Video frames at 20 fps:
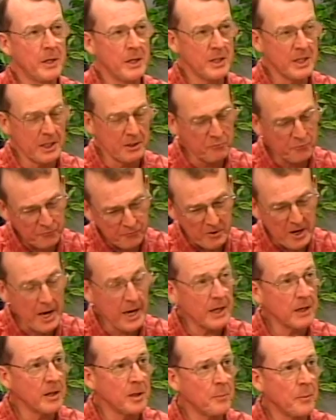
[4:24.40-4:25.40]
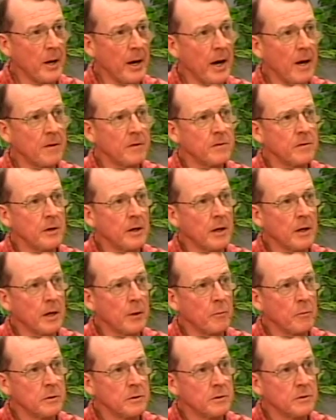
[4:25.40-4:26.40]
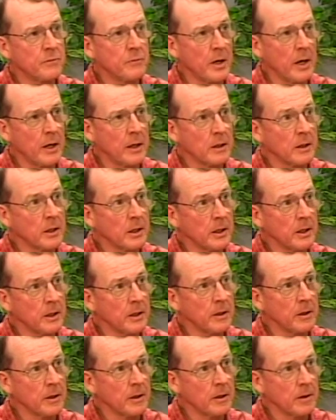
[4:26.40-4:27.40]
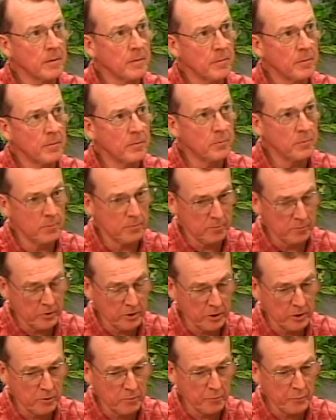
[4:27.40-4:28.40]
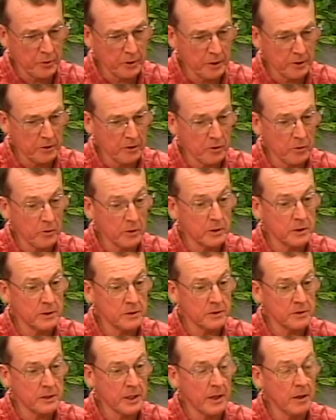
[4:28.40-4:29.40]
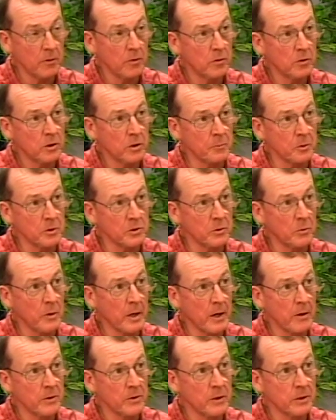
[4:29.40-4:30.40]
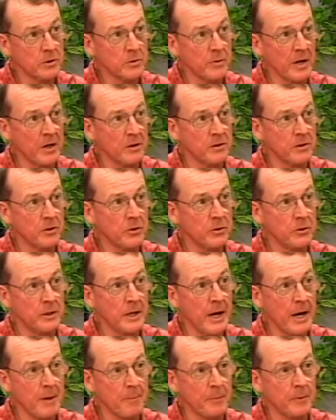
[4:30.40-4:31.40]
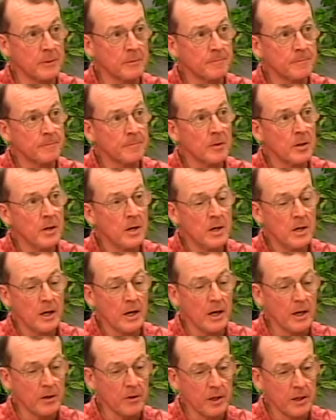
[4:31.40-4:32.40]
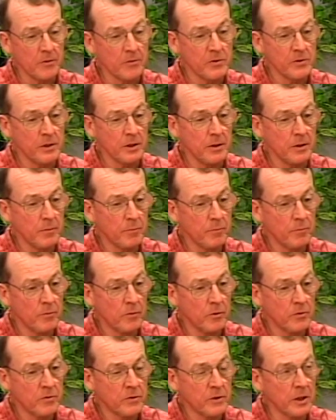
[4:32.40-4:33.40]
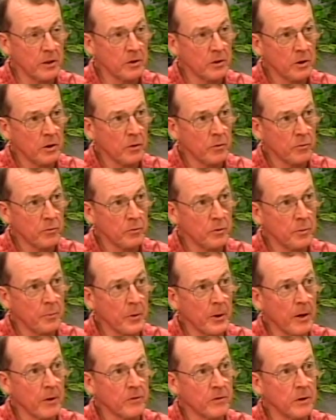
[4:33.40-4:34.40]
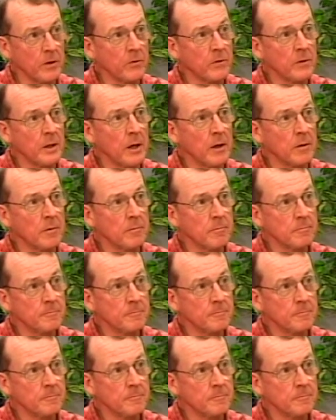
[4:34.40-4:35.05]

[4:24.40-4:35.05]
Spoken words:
it did finally pass, and it was finally put into the ordinance that commercial water extraction could happen, and then she started to go through the process then.